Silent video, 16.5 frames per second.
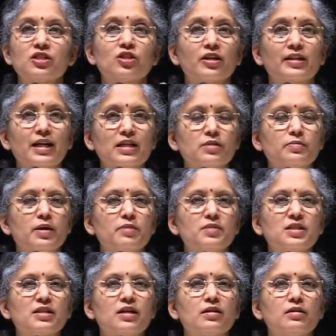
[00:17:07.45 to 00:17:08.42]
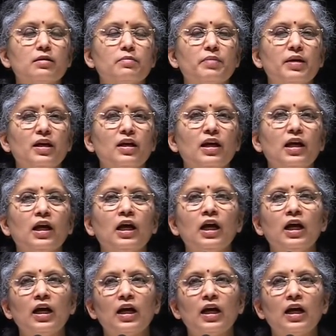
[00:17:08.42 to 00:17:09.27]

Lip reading: is on, that's why we said in the beginning,